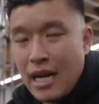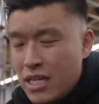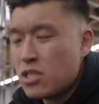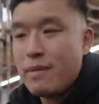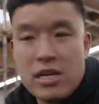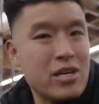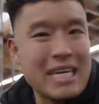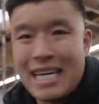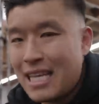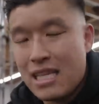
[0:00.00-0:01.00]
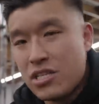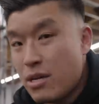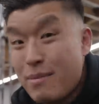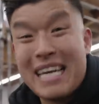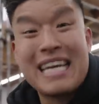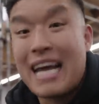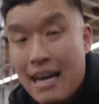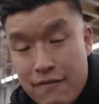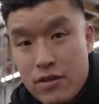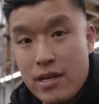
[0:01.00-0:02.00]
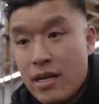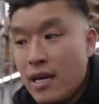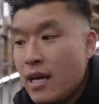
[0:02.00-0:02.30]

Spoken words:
I just make sure I get in the gym and I get after it.